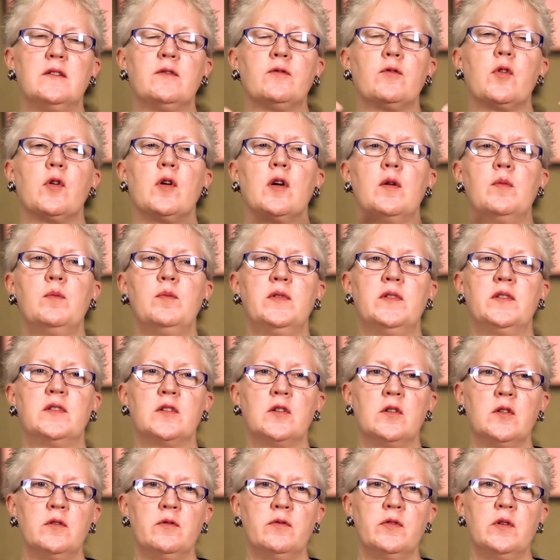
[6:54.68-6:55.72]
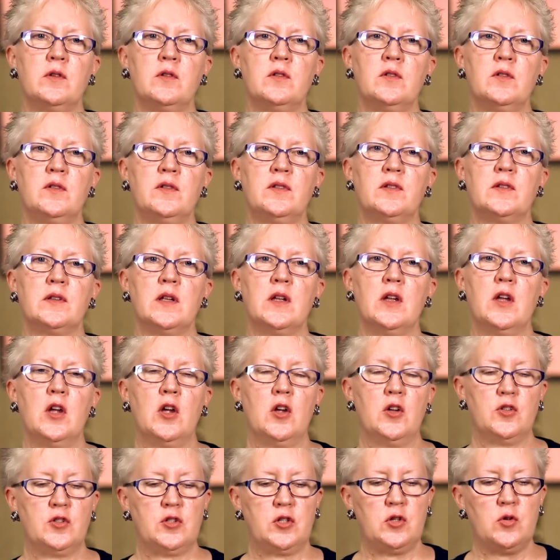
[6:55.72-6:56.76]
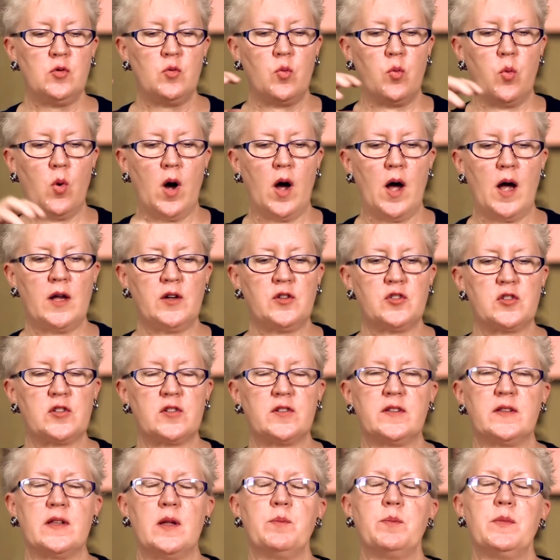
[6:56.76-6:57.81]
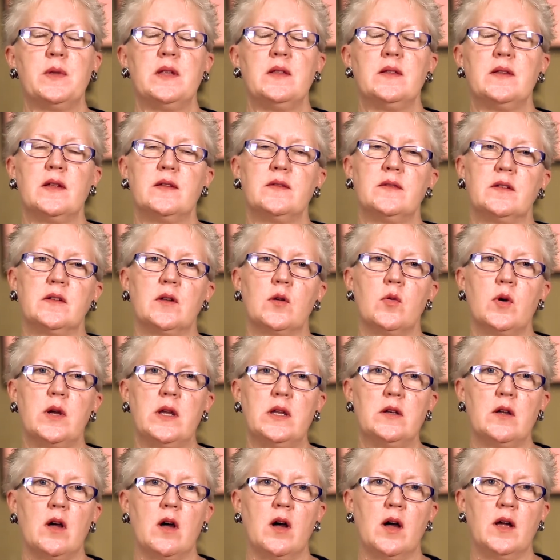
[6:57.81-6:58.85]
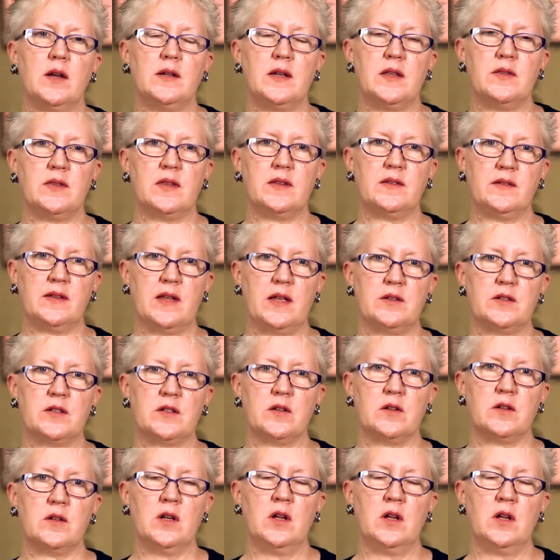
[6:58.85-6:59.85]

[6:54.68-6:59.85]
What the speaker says: for observers to watch something that's going on in the center.